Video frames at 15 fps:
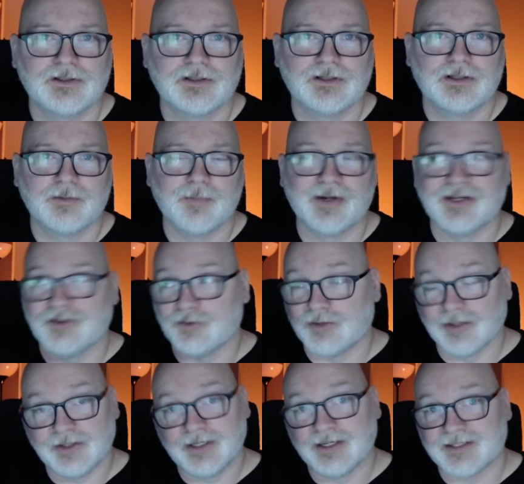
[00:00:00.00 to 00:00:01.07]
But his
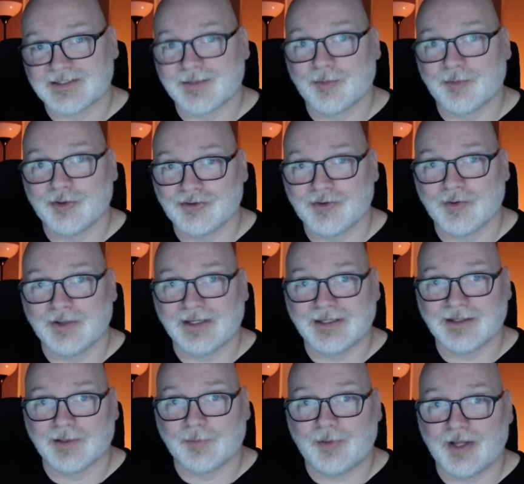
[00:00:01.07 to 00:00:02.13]
utility to someone who's going into
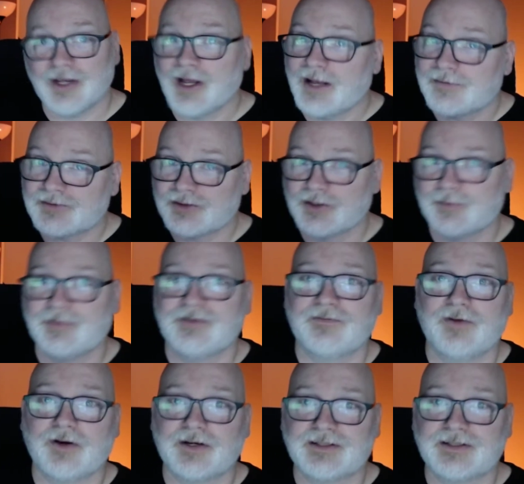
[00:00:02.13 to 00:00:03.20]
the playoffs could be
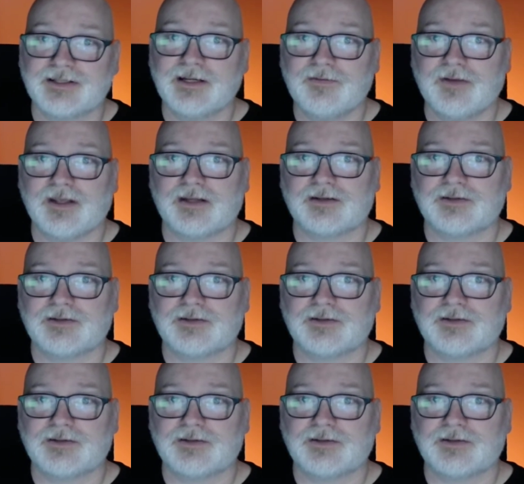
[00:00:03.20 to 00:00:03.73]
very significant